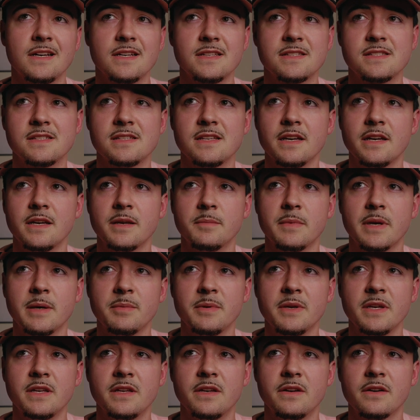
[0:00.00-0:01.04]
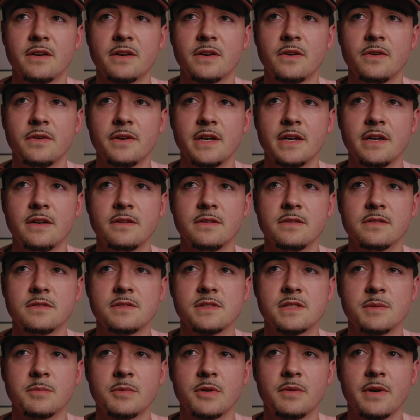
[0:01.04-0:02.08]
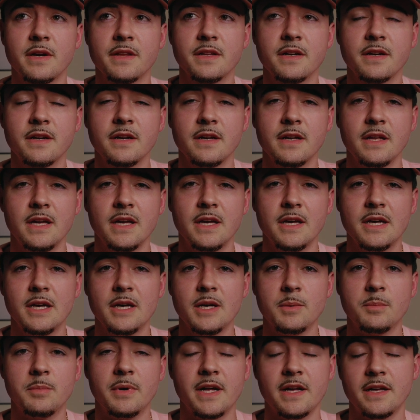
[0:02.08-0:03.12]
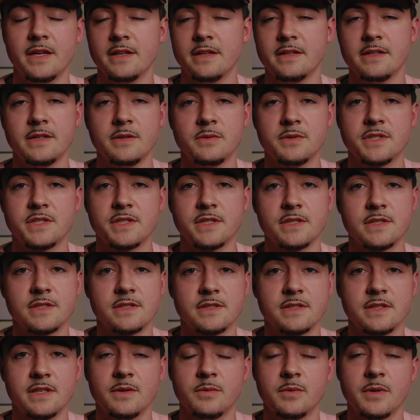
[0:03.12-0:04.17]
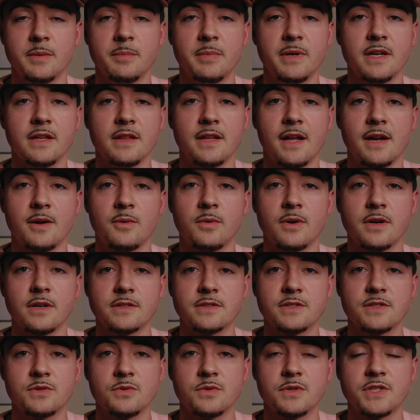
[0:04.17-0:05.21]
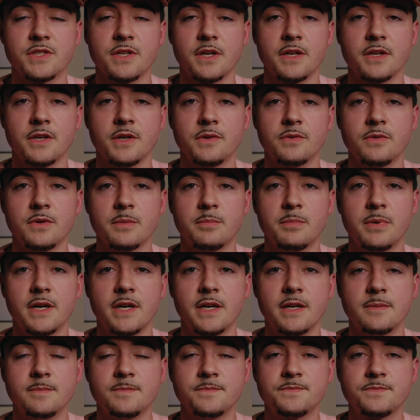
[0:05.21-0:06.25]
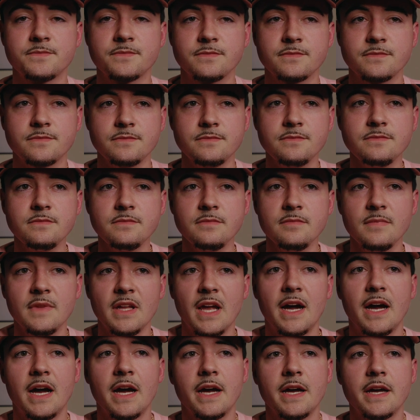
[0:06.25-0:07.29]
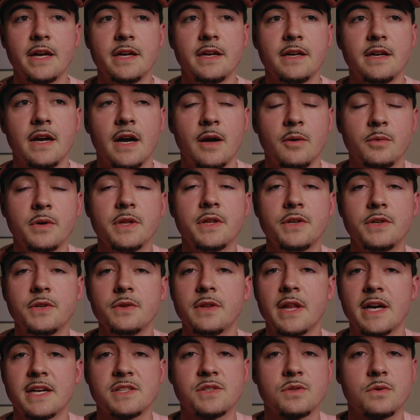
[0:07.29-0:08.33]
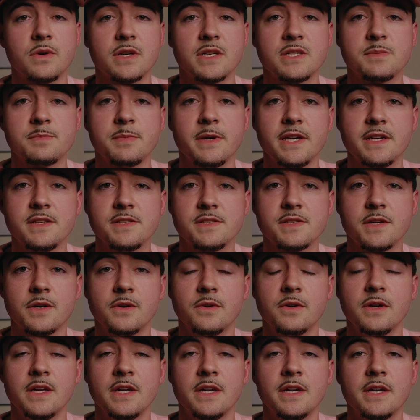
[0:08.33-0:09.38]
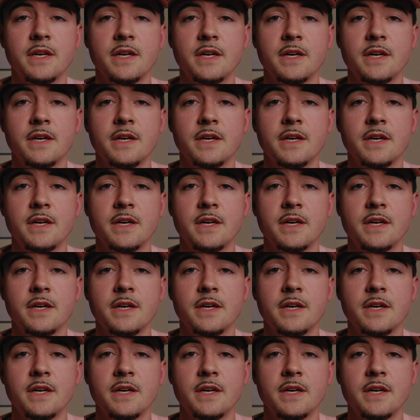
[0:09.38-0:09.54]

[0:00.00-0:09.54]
I'd say maybe a year ago now, somewhere around there. But it would have been a lot of work to switch on over. But I really do like Squarespace, so